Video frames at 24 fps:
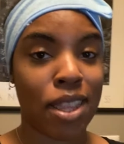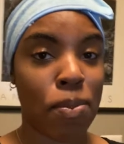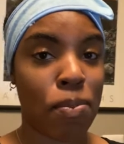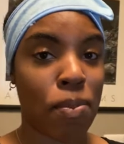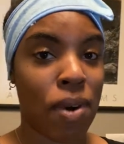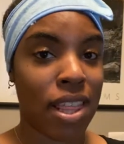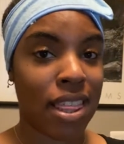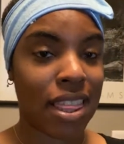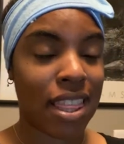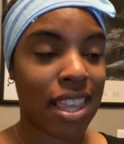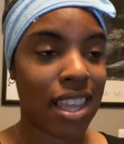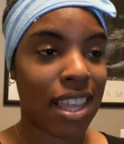the
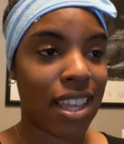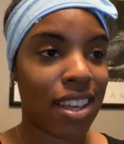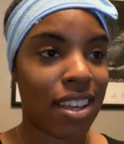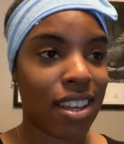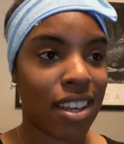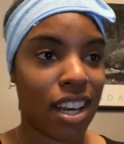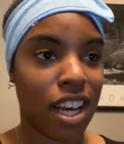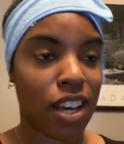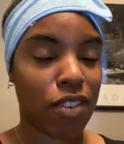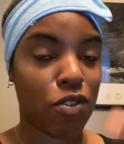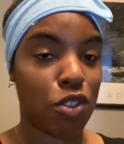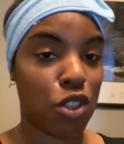month
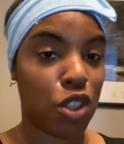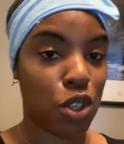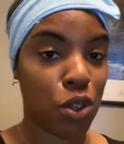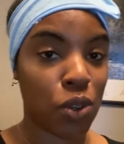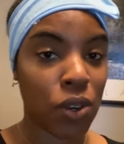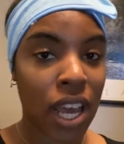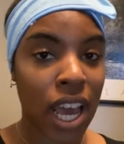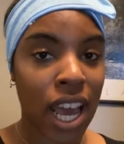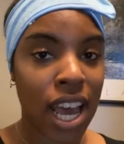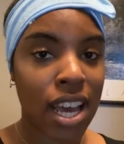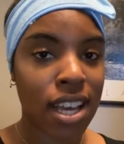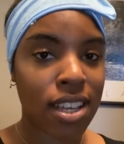of
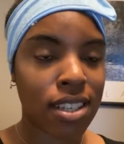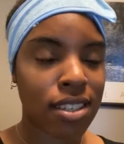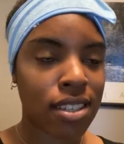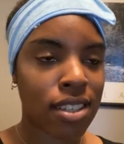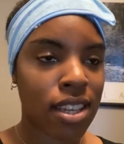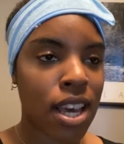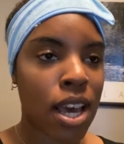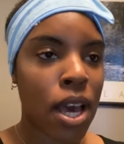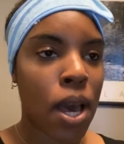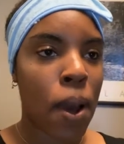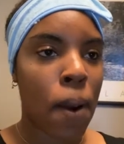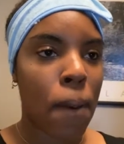June as,
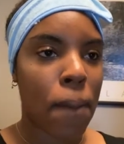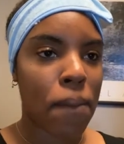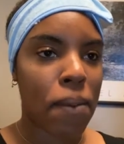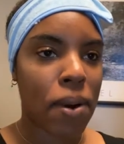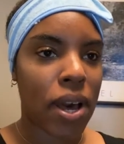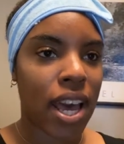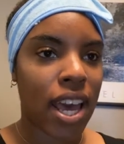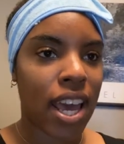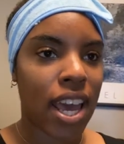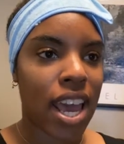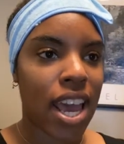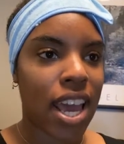
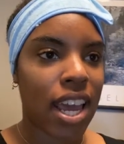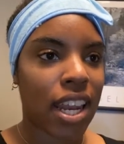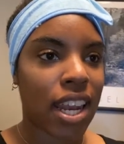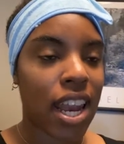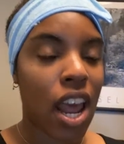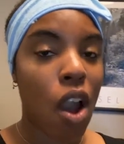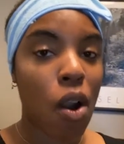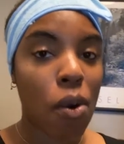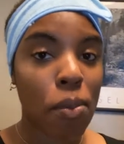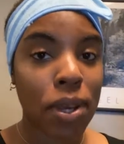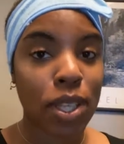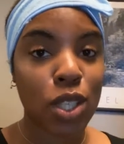but
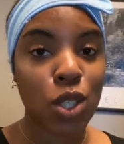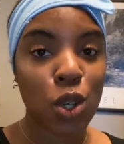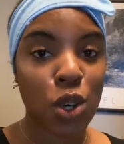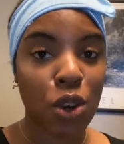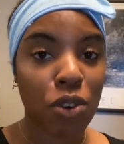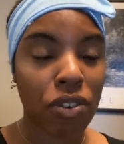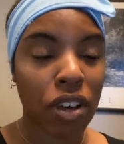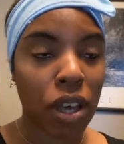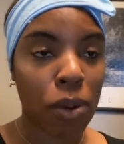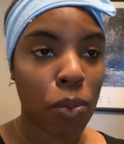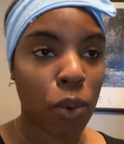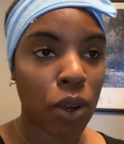now I'm at
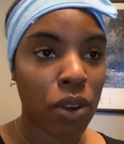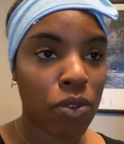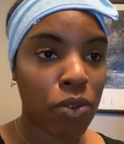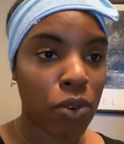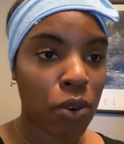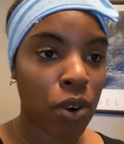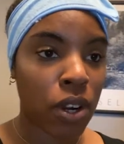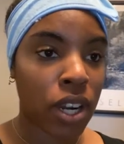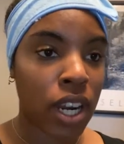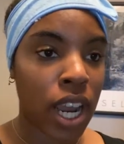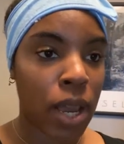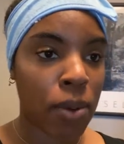
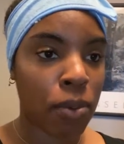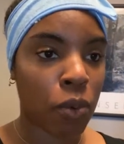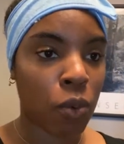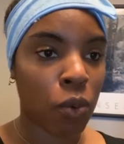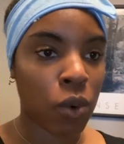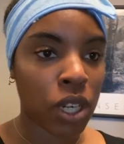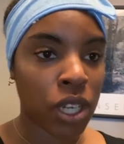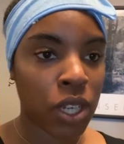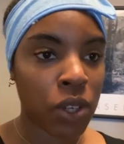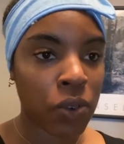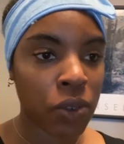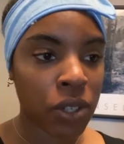205.4. I've been
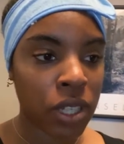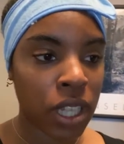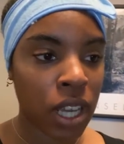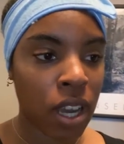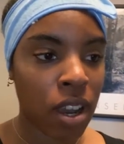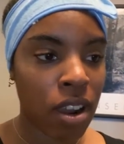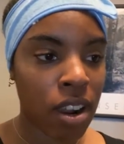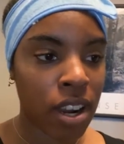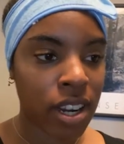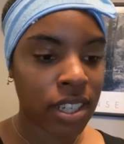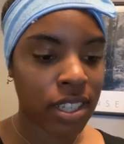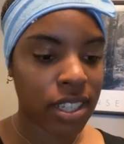working really
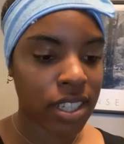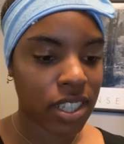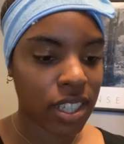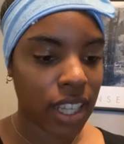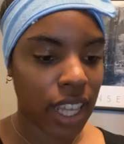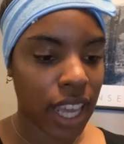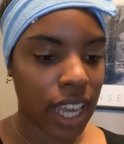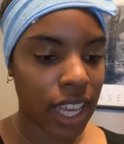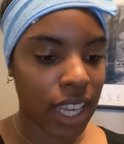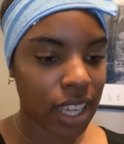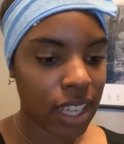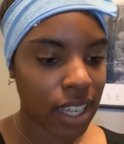hard
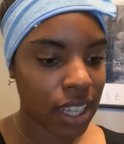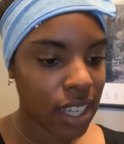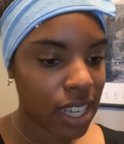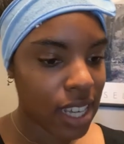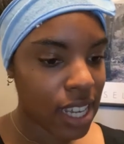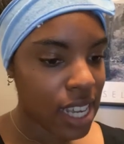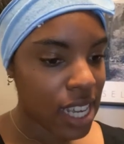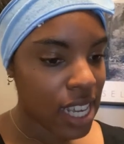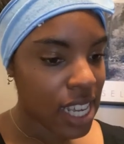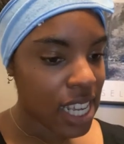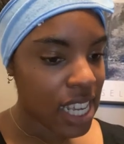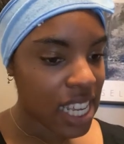to
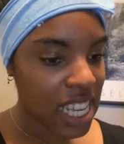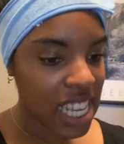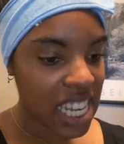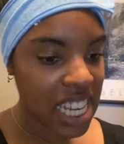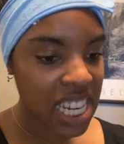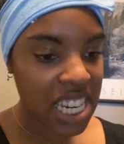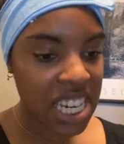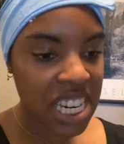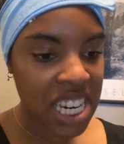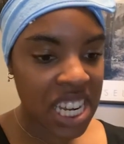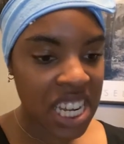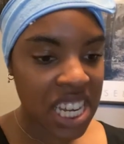
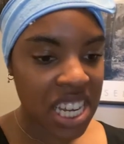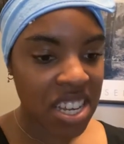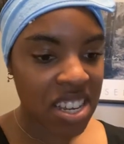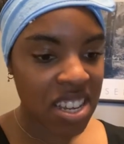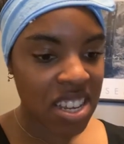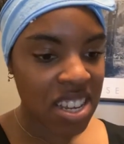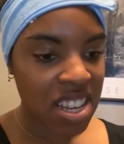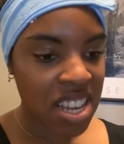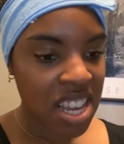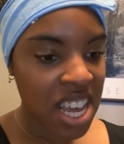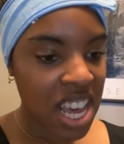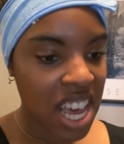eat
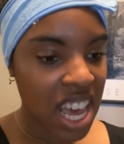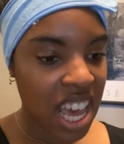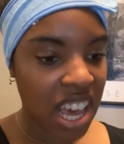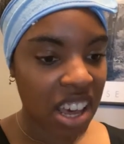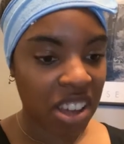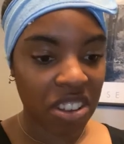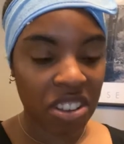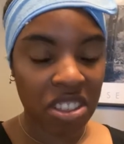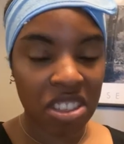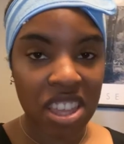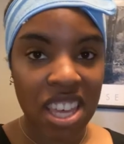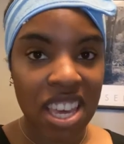
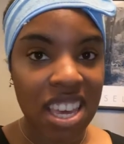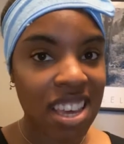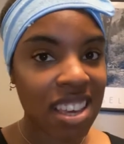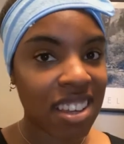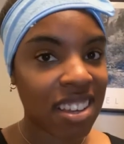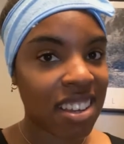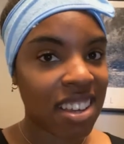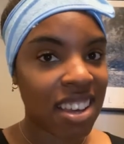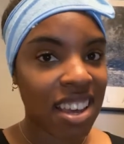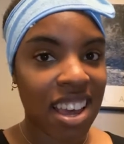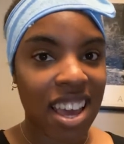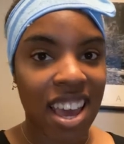healthy
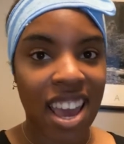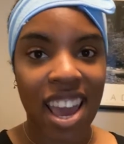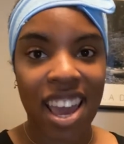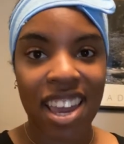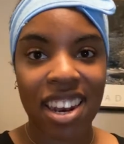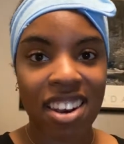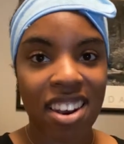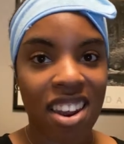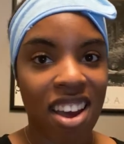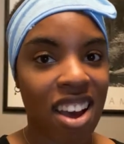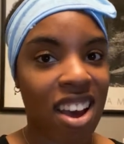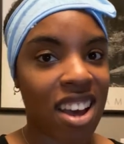
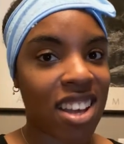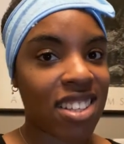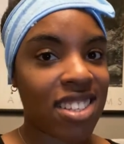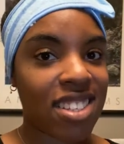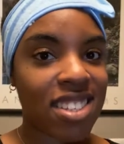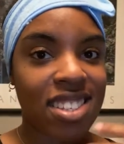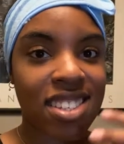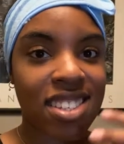and not